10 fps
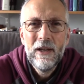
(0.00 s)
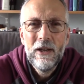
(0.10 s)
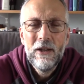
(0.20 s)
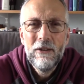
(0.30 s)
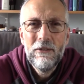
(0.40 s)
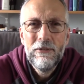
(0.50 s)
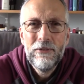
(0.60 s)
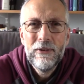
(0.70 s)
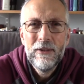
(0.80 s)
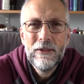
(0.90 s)
of
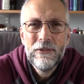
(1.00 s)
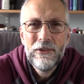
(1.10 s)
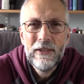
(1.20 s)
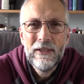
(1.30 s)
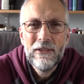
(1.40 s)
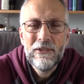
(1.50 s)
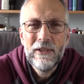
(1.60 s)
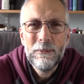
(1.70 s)
tears in